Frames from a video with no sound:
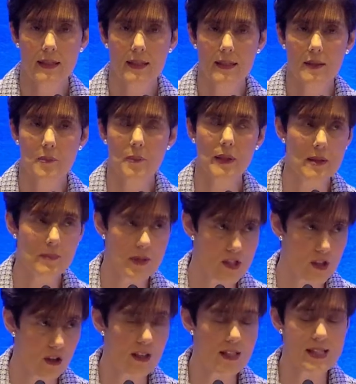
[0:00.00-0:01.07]
But I must
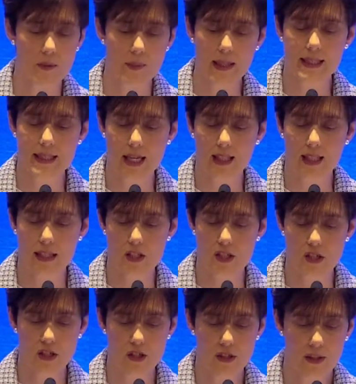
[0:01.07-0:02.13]
also
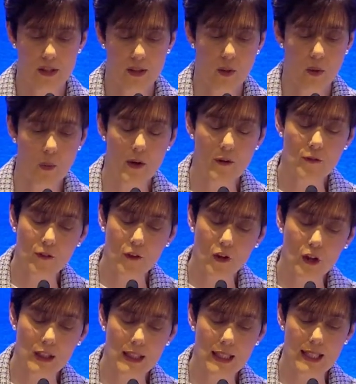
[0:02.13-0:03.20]
acknowledge where
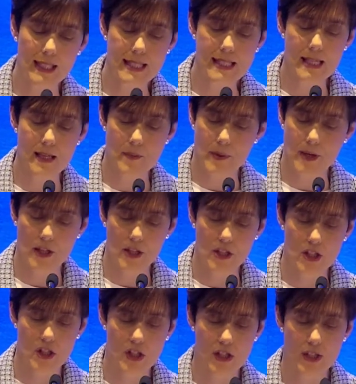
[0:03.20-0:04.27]
fault lines
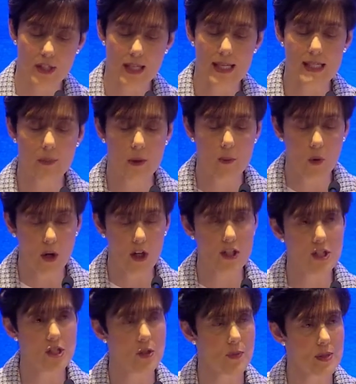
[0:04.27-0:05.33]
emerged as we
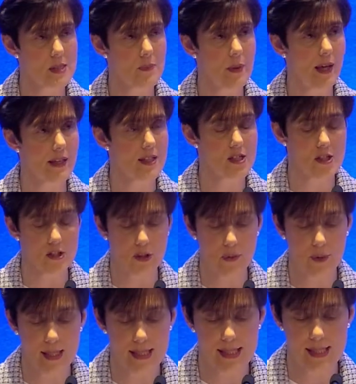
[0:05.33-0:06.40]
worked to respond to the
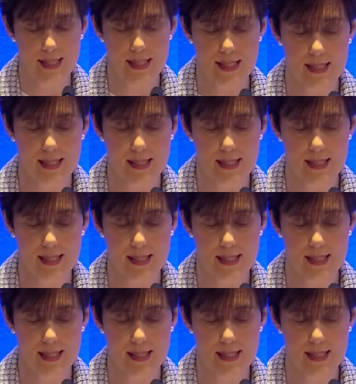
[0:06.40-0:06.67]
crisis.